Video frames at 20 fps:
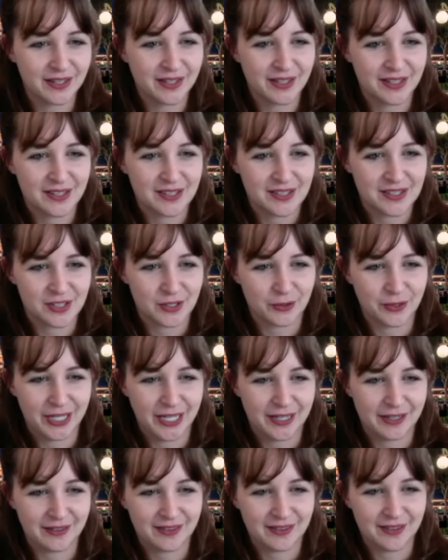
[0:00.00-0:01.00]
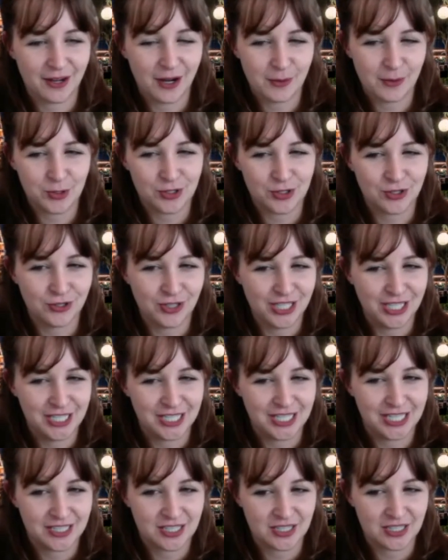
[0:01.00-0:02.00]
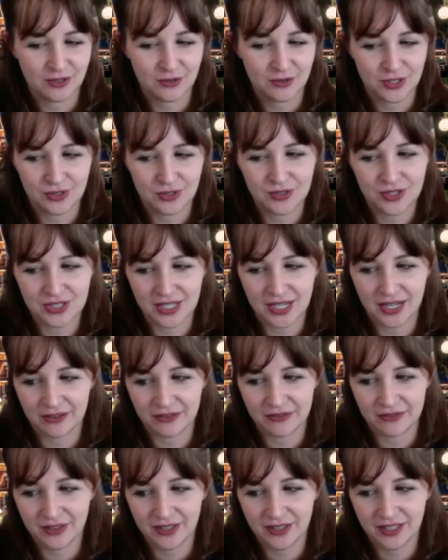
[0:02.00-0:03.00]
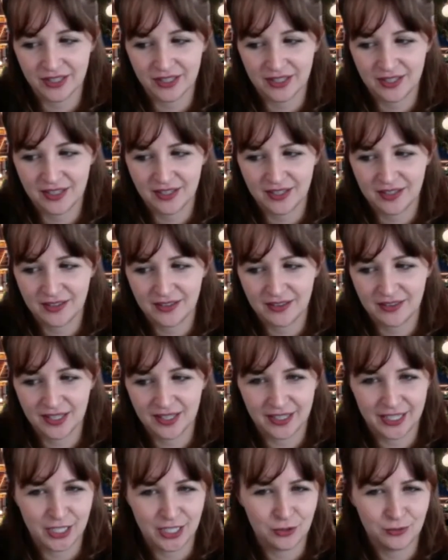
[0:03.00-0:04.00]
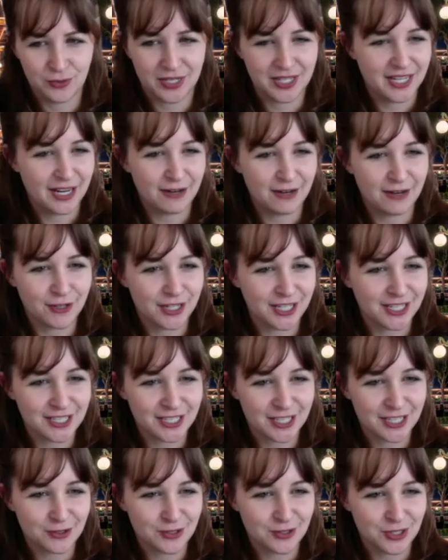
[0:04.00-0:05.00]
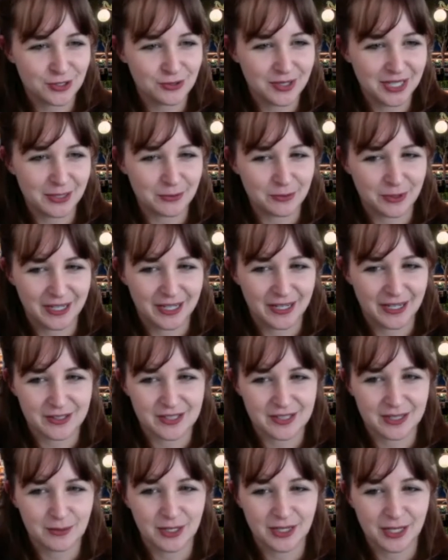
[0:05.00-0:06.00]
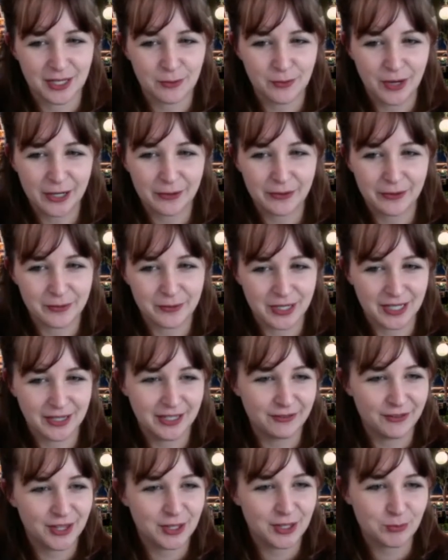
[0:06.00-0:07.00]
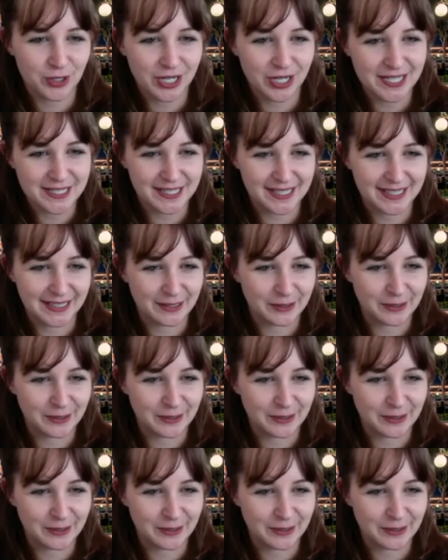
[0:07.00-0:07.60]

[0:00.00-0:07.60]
So like the opportunity to get to go do stuff that like you would never get to go do anywhere else. I mean, like, why do I want to live in the present?